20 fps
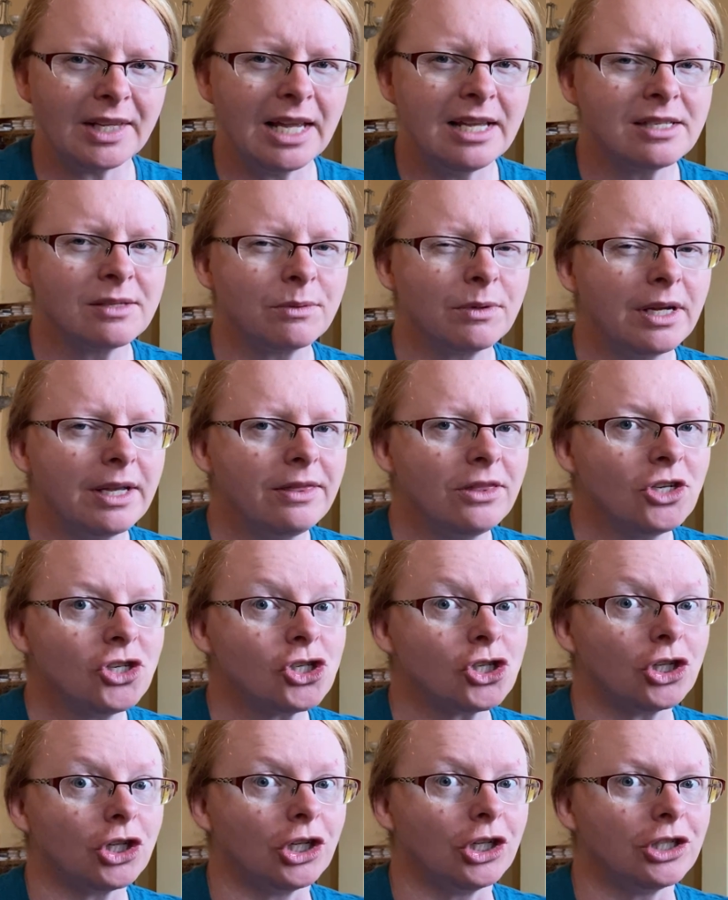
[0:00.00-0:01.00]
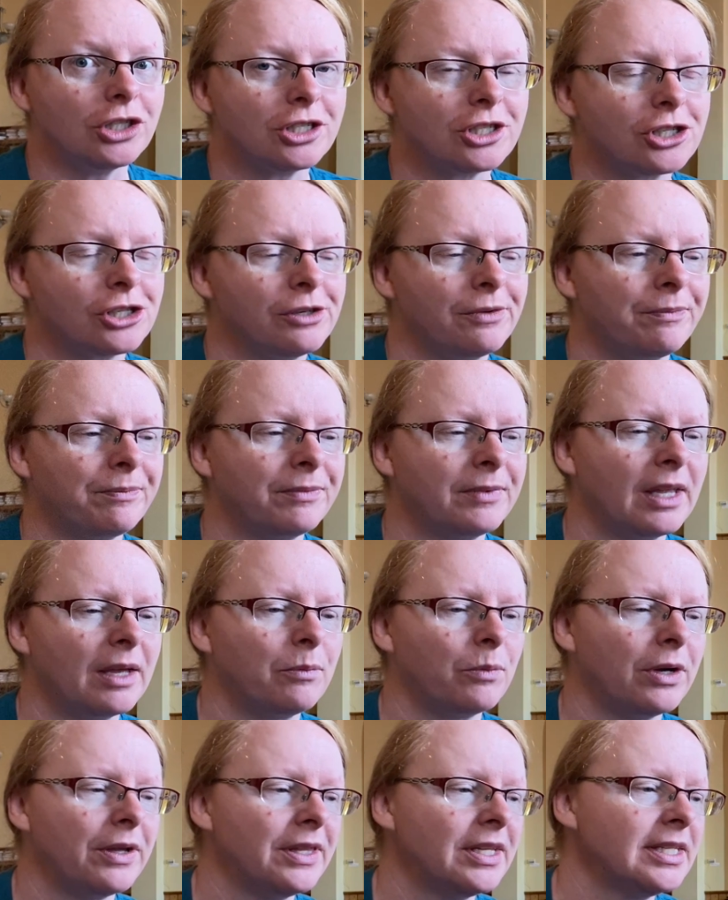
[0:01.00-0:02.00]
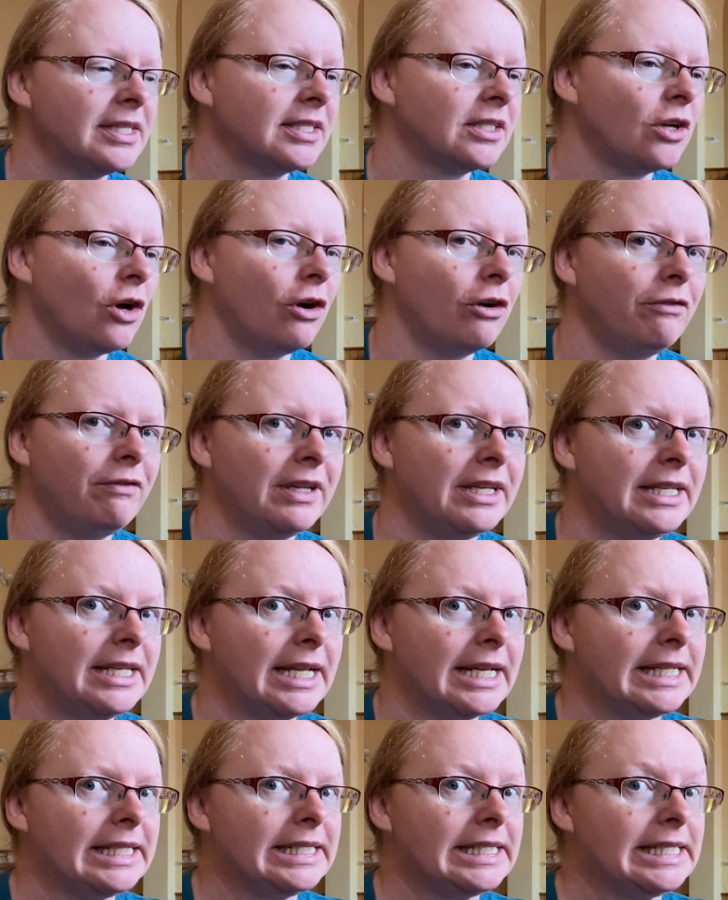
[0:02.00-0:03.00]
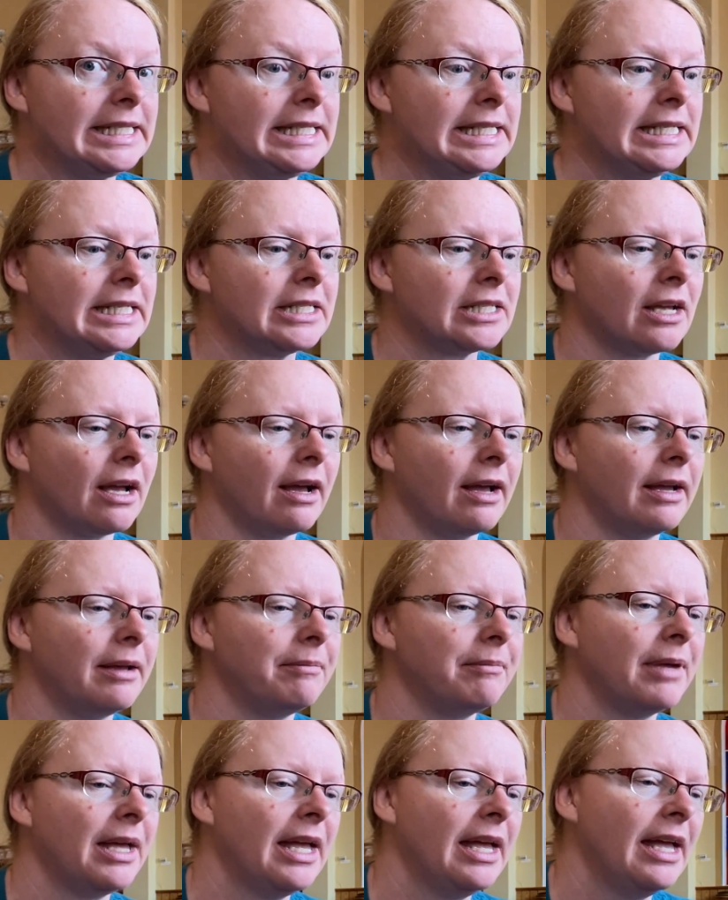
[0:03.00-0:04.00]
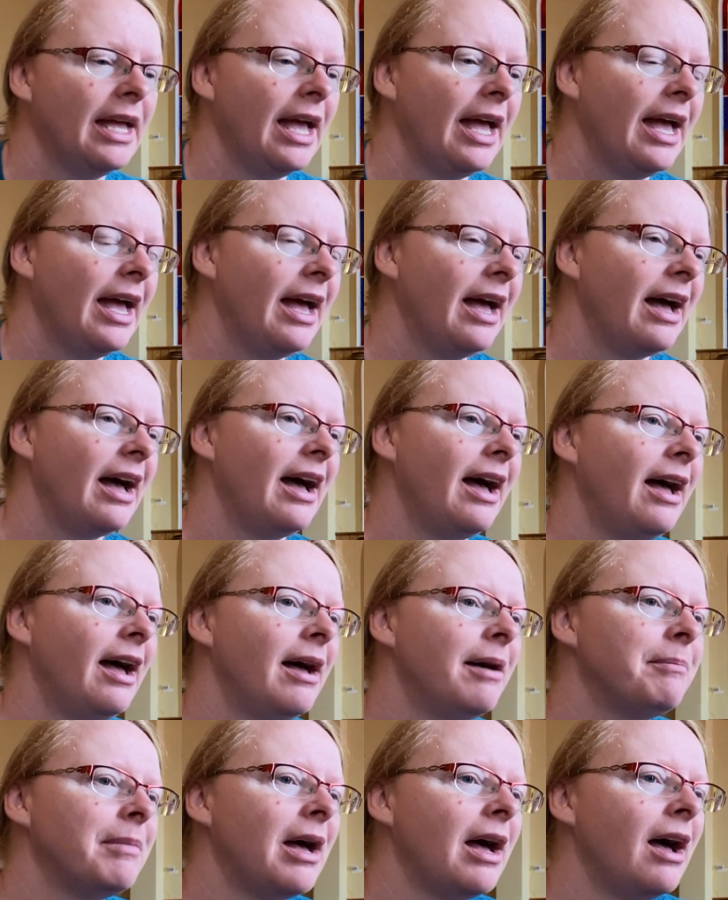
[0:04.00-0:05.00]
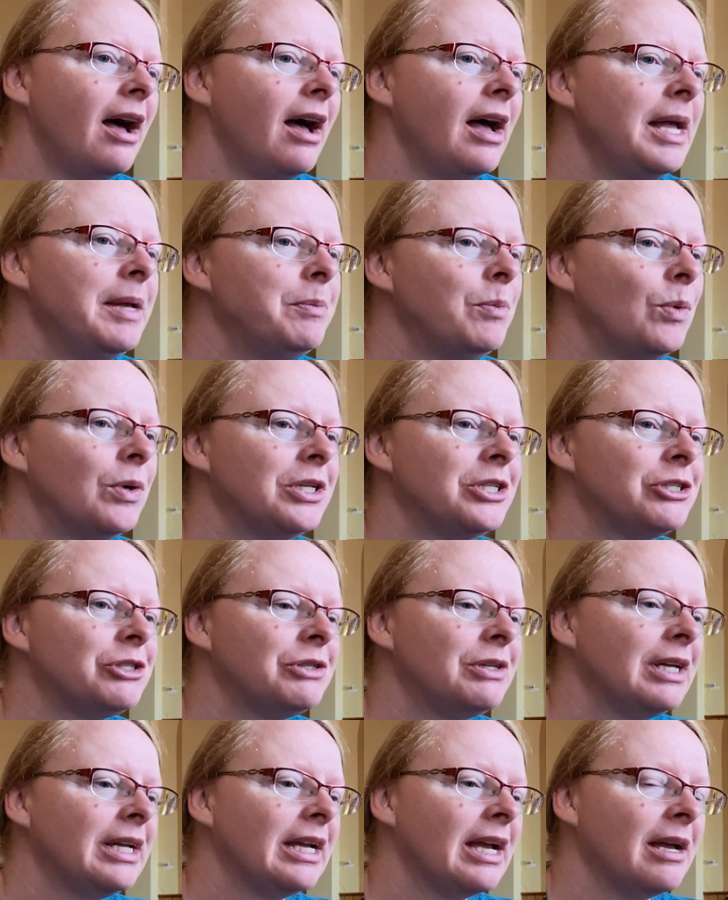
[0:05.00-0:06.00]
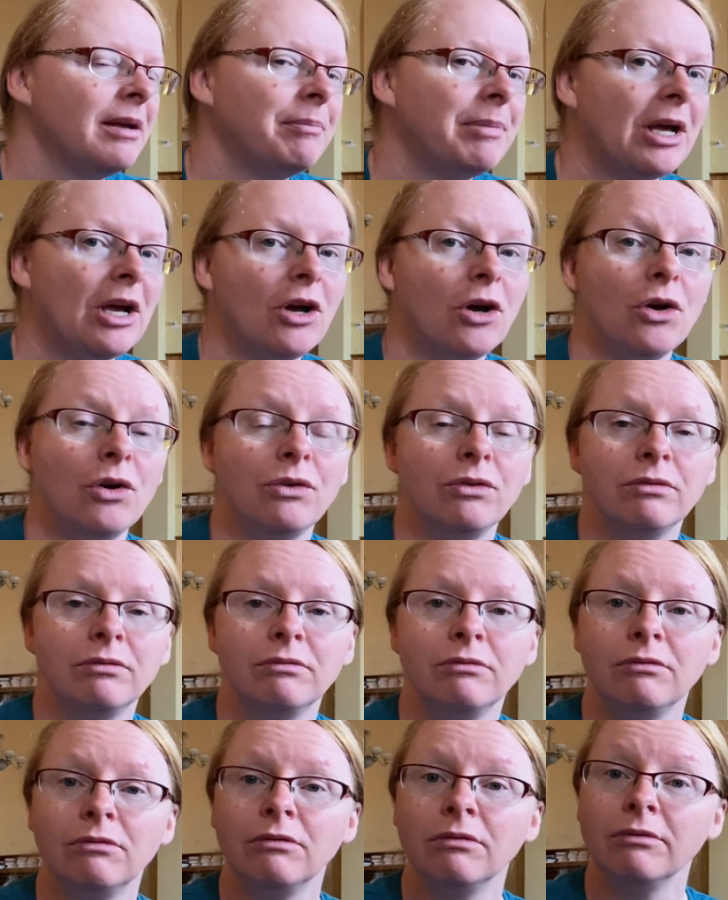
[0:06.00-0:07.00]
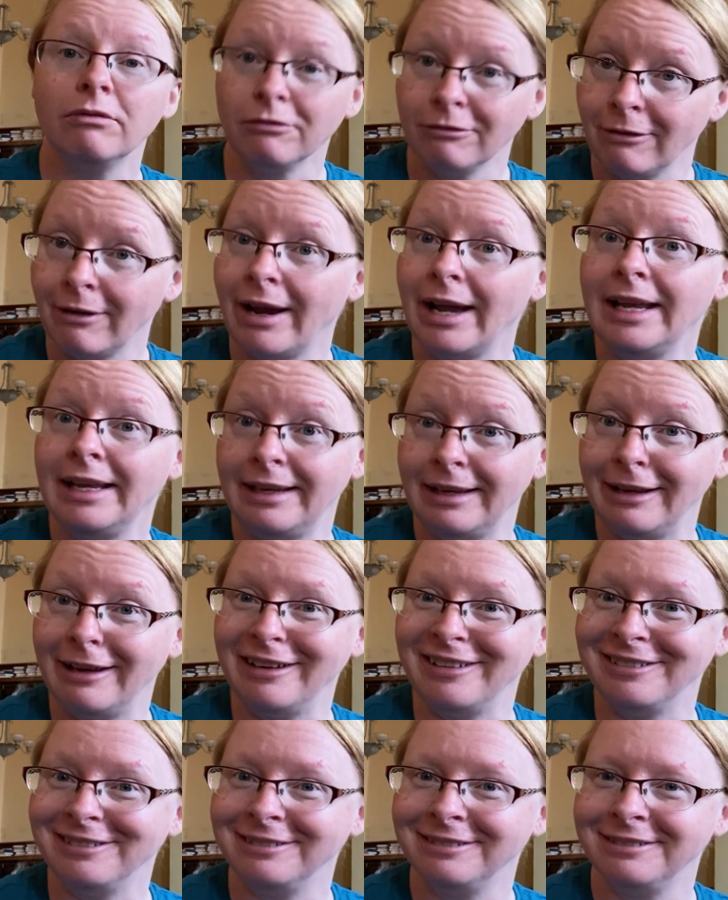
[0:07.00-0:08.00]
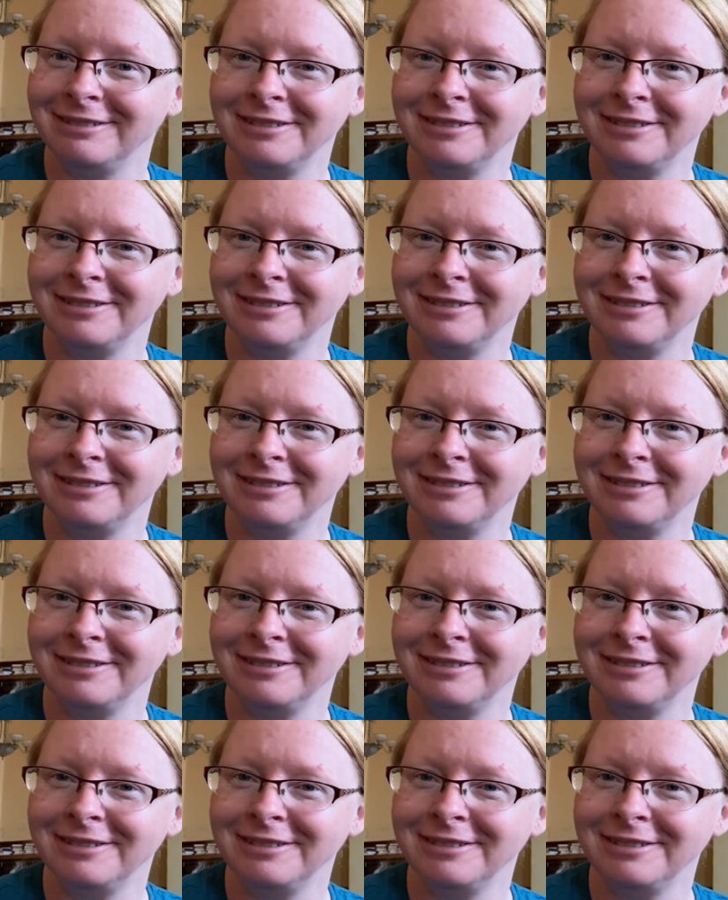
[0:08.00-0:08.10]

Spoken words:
as we're in the church and we're in this COVID-19 time, I'm wondering about writing.